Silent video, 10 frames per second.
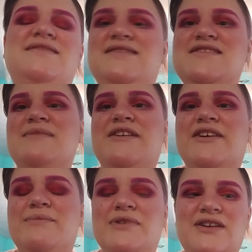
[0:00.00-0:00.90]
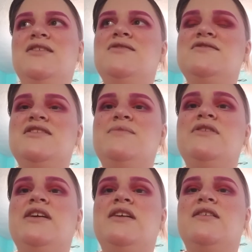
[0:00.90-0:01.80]
It's makeup. Who's gonna be
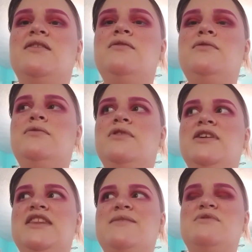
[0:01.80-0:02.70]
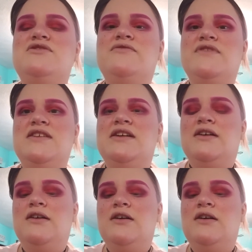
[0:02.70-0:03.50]
like, oh, look at that bitch over there.